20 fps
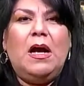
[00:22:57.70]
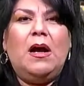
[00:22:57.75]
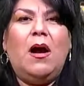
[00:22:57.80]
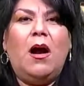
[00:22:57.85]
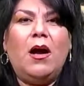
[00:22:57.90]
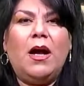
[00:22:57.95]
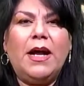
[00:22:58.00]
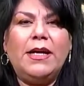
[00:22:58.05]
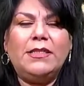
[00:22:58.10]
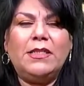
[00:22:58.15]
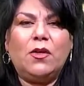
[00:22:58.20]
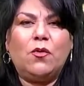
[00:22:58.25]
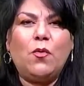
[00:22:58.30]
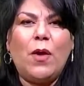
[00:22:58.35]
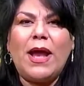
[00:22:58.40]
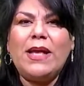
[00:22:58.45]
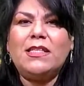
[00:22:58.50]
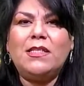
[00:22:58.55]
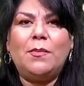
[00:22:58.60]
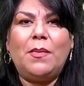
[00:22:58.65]
all kinds of
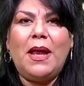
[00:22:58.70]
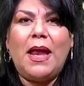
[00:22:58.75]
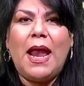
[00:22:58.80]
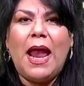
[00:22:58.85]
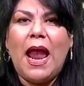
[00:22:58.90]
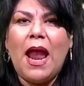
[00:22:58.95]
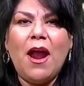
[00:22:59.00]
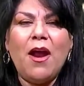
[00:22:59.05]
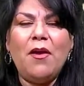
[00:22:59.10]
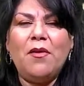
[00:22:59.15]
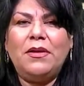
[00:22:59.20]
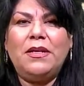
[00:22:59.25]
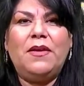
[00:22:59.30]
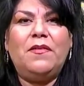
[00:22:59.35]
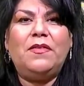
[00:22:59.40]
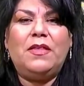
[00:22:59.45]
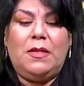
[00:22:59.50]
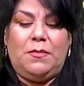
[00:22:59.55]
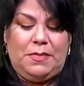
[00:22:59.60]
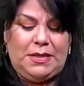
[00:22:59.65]
grass in my hair and
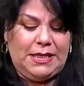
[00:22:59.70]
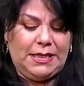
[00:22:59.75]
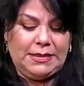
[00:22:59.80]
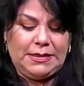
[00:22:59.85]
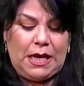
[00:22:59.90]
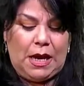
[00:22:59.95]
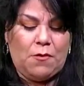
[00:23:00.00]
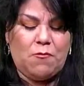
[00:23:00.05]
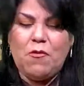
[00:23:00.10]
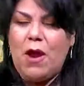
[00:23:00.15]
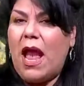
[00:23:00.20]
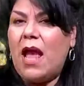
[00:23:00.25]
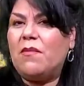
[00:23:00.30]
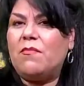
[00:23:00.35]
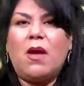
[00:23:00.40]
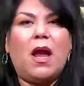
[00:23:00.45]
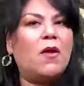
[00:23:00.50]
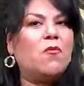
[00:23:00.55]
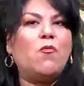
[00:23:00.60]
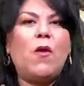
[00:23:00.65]
everything because I ran
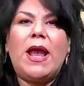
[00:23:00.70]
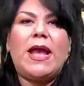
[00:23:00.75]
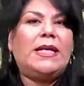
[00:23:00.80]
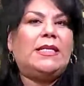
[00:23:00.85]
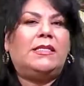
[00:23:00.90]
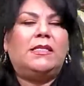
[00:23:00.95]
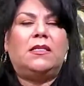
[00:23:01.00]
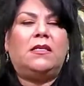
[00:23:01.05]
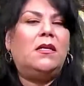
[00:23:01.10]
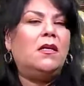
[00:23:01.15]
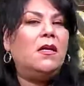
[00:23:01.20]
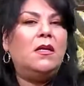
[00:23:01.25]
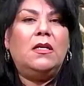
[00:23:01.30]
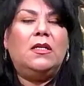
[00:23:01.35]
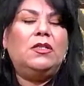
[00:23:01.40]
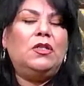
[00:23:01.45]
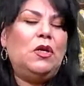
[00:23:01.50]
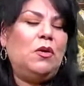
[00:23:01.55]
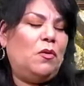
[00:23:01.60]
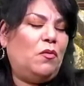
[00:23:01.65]
my race and,
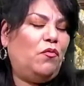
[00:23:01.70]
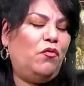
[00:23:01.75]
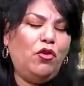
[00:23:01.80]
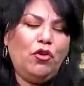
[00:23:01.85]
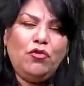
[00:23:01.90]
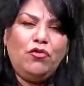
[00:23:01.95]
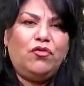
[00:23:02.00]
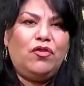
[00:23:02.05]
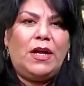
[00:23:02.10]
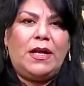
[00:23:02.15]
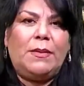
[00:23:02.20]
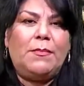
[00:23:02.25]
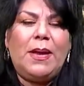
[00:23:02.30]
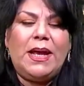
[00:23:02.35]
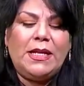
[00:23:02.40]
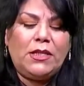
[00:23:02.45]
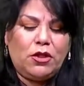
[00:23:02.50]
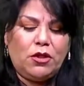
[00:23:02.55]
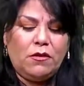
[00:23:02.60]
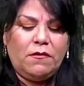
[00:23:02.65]
you know, whew, like
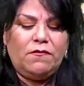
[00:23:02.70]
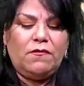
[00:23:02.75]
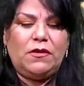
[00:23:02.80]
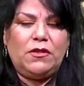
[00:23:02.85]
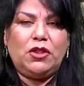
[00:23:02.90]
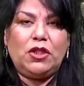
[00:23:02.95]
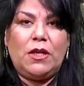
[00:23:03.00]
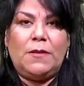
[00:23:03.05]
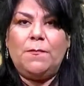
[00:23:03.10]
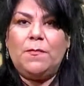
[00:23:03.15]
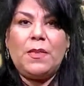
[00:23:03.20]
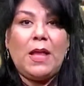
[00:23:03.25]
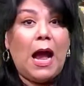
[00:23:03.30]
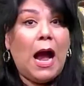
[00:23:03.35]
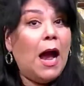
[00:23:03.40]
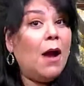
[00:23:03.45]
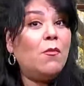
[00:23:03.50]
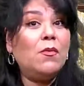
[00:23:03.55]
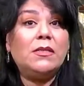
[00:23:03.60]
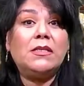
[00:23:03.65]
made it through the finish line.
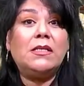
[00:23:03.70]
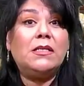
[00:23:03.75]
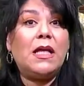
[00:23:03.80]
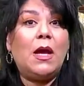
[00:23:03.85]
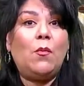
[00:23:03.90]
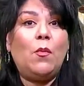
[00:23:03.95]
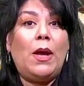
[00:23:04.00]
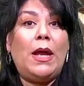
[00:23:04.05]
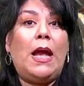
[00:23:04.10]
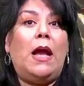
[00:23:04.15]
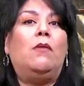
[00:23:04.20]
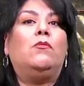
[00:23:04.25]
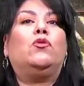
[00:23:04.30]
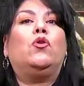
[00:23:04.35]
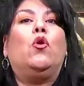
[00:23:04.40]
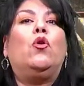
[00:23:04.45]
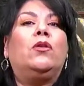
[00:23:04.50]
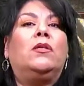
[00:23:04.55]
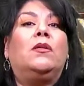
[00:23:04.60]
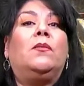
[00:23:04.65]
I wasn't that way. I was
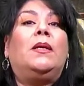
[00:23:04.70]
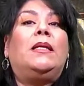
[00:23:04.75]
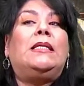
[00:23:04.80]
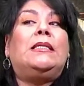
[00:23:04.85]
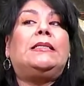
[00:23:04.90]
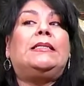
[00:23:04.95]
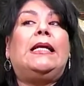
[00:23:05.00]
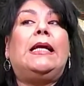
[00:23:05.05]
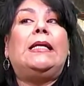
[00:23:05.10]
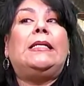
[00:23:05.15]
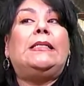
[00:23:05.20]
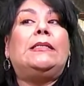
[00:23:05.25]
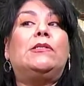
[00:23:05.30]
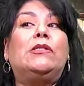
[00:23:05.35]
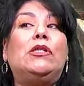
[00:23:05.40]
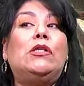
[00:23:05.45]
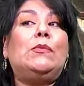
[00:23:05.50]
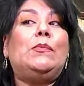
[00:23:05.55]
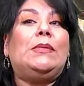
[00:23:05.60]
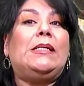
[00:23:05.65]
holding in my little town and I
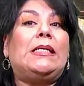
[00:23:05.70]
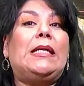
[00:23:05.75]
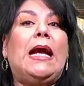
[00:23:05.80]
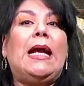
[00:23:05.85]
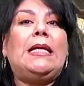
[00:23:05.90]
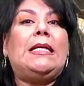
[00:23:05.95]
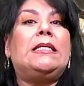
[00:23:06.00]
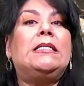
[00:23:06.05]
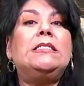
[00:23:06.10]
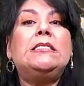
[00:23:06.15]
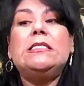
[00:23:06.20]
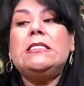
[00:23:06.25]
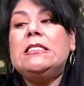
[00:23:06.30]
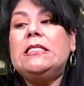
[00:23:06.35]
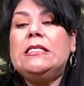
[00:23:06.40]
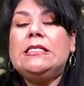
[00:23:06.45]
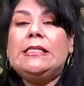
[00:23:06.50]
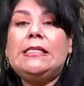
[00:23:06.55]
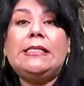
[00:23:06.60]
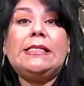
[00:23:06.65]
was hoping to kind of
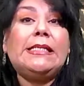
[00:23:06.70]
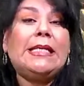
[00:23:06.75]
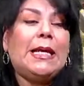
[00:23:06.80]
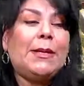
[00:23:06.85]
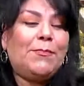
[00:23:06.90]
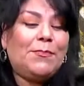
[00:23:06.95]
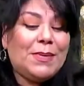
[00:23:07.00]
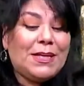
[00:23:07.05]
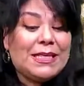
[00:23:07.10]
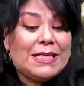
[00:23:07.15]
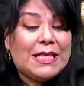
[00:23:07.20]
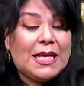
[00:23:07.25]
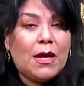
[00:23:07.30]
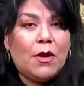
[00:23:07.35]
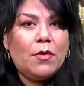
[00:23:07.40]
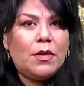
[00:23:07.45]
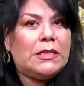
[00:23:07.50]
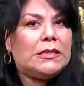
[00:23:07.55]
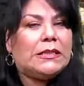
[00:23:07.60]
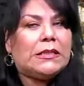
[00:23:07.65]
skip in
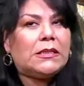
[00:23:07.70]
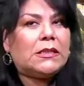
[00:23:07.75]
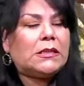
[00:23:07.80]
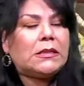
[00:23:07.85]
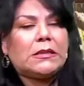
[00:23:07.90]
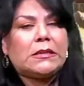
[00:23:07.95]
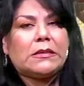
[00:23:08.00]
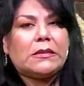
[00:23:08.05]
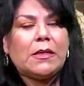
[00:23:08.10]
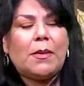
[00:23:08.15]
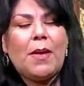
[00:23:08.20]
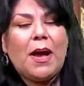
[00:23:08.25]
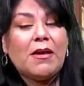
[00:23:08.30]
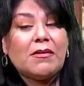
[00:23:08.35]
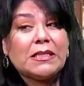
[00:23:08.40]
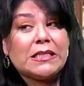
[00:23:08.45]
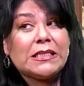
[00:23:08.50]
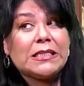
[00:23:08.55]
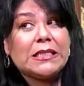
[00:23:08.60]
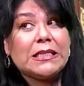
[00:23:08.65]
there and just
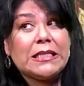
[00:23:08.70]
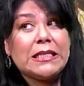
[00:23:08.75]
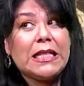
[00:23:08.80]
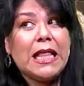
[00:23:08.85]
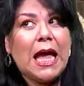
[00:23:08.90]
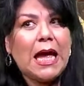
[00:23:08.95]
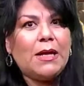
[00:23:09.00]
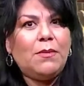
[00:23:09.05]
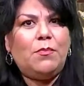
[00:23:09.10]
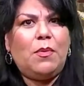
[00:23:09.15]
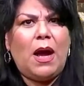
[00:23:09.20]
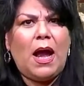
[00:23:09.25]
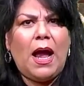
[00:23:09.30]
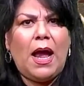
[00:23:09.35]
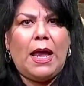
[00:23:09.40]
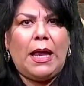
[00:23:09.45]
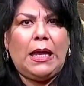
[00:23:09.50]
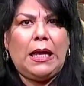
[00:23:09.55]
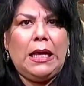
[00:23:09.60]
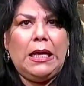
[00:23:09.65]
somehow slide
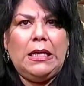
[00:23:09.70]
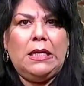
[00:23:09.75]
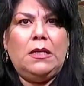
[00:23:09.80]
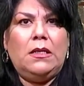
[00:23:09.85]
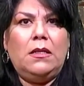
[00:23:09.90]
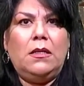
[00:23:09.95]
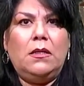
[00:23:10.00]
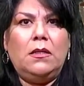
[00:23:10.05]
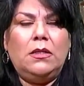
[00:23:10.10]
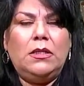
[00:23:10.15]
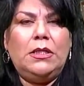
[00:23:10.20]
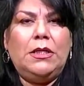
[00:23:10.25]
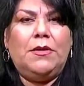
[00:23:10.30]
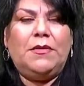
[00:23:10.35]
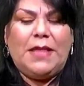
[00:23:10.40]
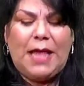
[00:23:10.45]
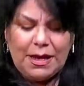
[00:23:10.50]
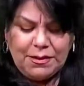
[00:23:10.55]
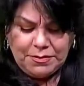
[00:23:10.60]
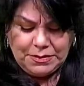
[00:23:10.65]
by. You know,
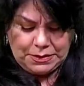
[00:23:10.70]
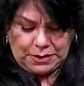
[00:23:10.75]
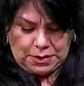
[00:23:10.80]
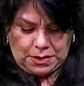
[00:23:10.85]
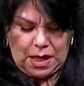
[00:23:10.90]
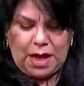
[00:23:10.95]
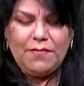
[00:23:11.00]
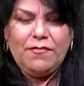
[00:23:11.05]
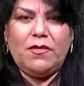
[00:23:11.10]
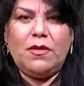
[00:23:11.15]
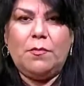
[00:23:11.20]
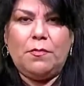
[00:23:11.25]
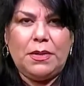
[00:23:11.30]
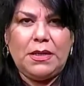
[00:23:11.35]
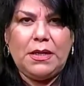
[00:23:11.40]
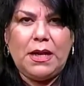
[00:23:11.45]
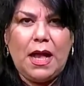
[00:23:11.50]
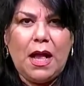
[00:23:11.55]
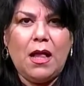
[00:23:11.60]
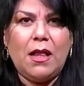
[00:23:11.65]
that was a life in the
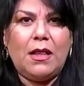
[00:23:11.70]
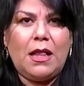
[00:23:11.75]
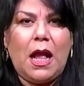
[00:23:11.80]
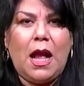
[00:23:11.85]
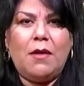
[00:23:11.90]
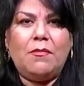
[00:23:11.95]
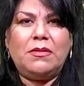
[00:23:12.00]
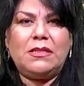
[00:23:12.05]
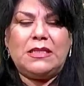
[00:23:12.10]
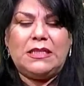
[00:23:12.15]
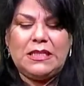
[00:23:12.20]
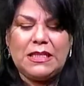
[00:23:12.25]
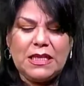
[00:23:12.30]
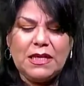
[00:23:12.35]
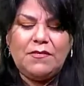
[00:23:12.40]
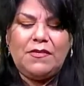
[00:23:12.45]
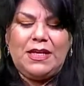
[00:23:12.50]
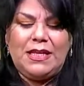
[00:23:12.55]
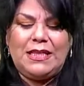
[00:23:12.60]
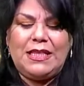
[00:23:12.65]
pit of hell. I was
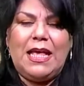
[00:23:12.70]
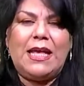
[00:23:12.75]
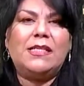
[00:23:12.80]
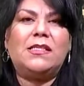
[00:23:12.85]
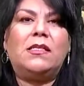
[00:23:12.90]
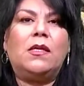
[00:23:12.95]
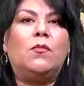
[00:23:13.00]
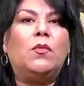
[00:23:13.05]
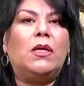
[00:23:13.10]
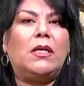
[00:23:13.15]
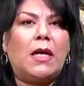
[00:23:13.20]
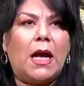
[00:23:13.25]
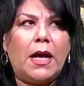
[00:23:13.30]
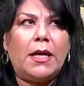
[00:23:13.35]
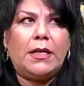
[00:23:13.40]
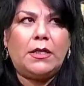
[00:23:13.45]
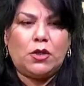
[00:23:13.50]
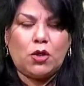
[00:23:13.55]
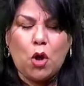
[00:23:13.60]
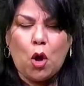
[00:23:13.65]
living less than what
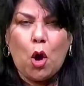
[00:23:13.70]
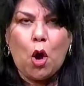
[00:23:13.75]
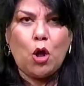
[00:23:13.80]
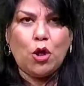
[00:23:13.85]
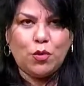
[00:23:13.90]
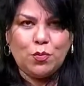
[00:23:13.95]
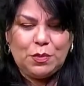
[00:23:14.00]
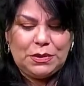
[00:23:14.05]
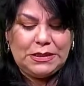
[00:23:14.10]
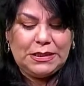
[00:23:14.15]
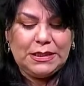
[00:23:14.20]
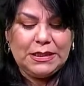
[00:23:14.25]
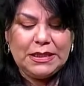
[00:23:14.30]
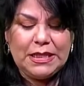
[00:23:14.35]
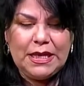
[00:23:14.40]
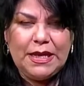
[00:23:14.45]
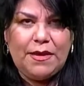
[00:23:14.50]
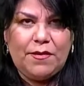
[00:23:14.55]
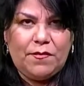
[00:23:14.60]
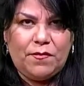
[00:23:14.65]
God had called me to
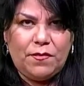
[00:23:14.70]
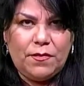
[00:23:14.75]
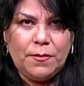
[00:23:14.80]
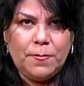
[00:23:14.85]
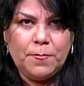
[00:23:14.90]
live.